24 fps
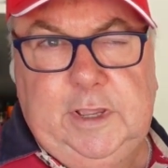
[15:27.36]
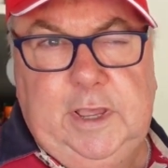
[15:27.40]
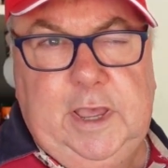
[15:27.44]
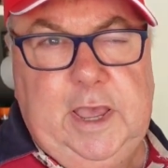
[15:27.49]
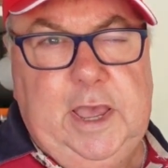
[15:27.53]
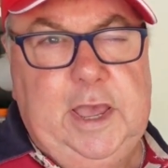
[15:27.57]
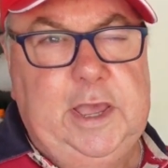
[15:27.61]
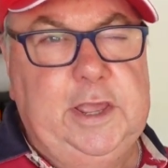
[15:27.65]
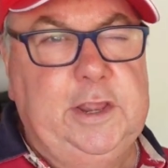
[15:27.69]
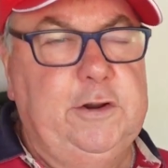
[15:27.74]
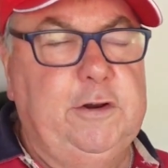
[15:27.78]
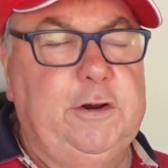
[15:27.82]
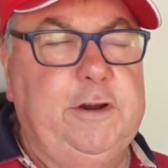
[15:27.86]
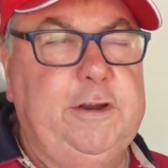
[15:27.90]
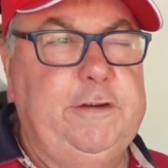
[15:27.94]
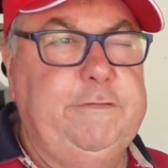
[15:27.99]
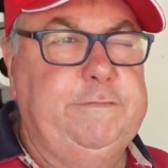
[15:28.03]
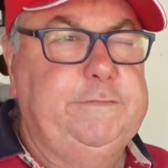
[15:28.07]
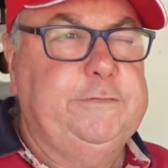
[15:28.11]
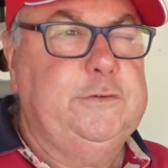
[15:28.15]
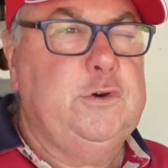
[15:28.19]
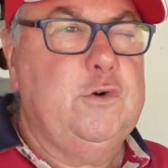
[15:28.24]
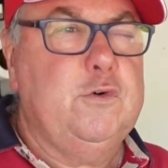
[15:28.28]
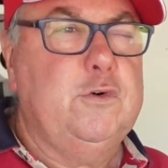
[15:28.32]
and
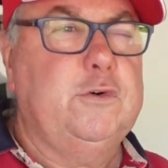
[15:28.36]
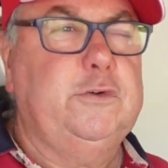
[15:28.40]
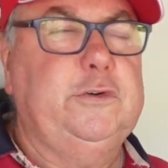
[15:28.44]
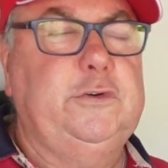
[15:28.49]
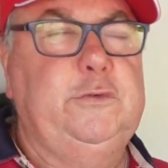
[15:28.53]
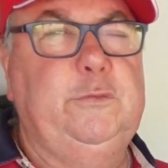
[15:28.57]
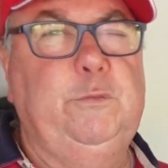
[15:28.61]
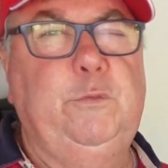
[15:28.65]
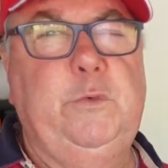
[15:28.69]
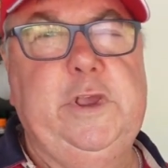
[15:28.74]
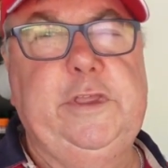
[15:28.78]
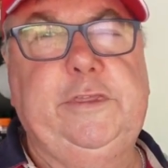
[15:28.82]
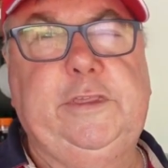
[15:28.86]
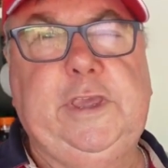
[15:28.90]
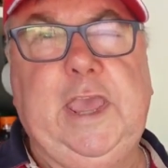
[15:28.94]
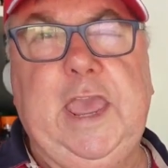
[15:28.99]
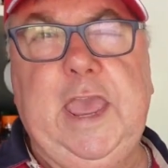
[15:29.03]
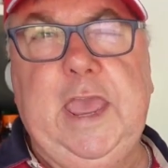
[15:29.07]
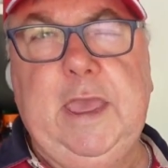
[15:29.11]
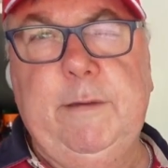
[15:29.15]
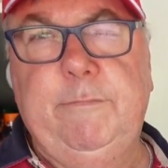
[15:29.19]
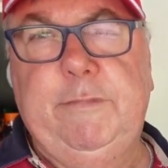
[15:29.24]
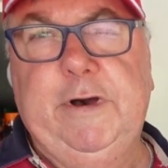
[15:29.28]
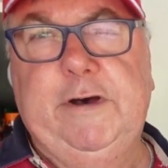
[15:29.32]
I've cooked with
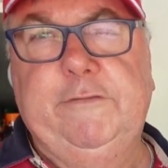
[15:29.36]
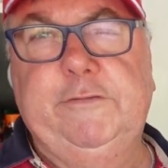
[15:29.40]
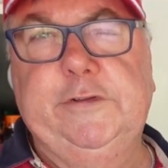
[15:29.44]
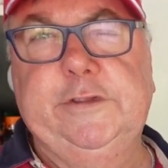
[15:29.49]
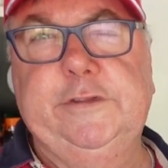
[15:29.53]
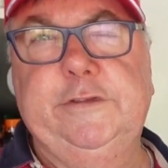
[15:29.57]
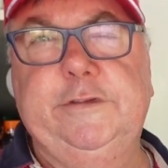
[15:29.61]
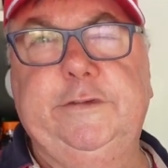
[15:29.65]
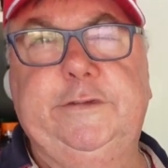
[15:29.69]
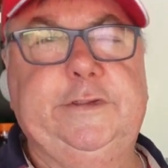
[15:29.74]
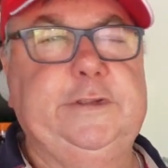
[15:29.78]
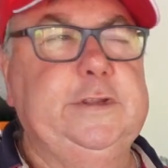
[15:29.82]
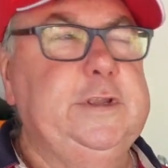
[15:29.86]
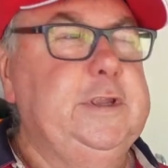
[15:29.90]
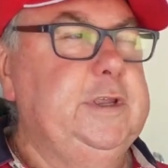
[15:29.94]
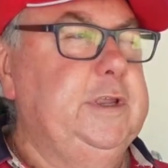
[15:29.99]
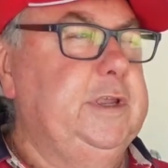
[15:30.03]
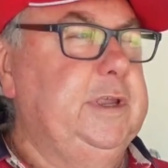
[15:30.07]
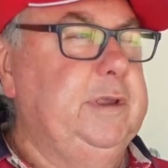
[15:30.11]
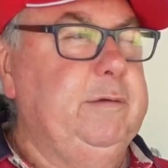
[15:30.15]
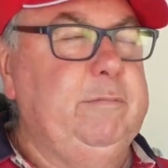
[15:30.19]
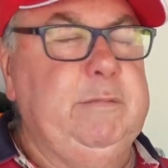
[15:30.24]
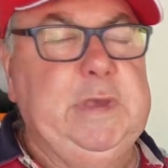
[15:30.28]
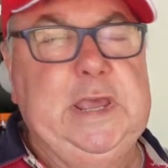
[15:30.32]
camp ovens
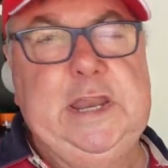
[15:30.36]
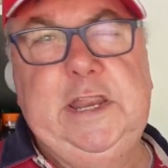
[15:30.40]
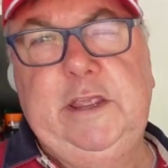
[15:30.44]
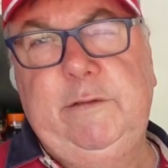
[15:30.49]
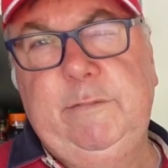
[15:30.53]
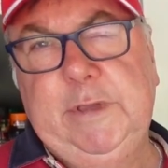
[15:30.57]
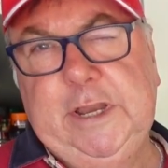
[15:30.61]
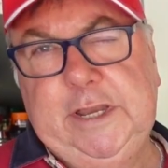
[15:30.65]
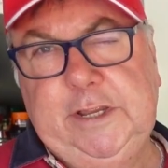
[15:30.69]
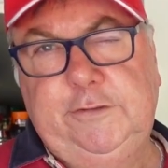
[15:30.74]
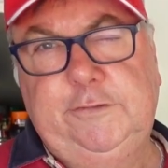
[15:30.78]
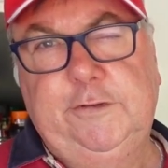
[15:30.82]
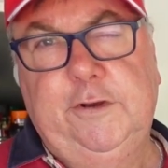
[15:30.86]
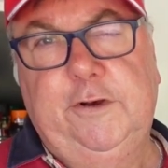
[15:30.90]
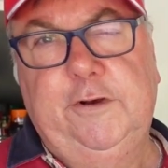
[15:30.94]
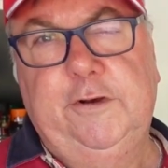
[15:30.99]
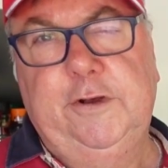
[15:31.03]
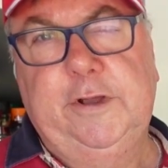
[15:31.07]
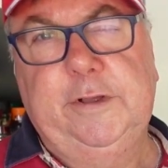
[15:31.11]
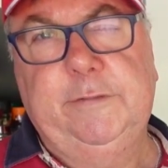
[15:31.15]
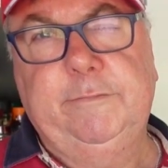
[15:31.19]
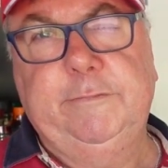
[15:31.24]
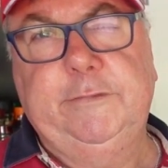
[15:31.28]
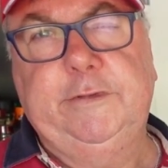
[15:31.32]
many
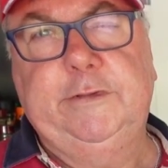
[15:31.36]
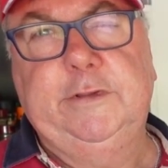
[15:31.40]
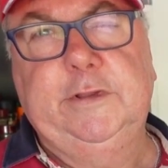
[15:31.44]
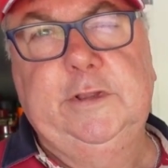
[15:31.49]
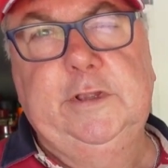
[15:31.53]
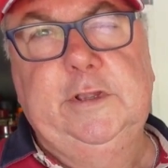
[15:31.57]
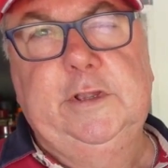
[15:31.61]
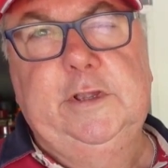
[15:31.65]
times.